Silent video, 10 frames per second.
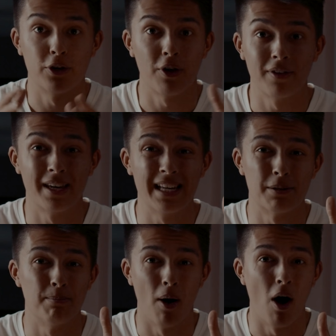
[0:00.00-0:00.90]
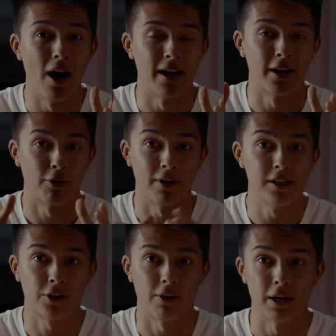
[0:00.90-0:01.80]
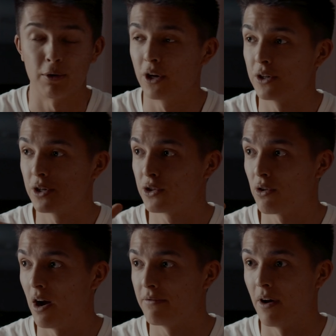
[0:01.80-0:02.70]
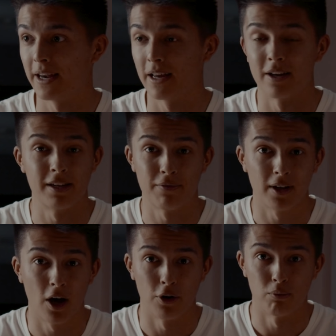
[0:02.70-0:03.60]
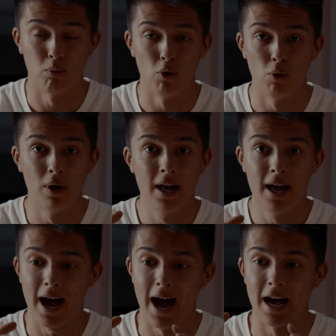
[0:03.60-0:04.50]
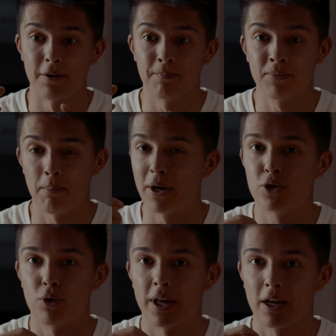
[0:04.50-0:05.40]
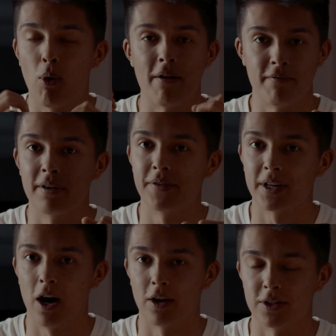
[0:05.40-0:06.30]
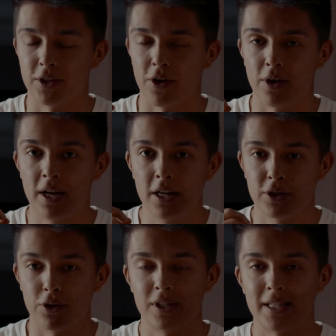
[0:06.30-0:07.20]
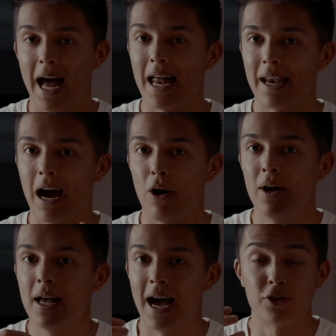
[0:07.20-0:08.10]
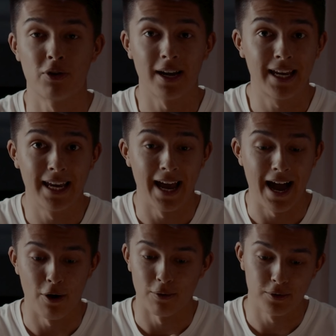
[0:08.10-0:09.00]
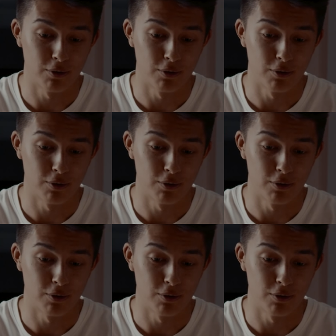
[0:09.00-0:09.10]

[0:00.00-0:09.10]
You don't even need to buy a green screen. You can just try finding a different colored wall, and make sure they're quite vivid colors though, so you stand out, and try keying it out.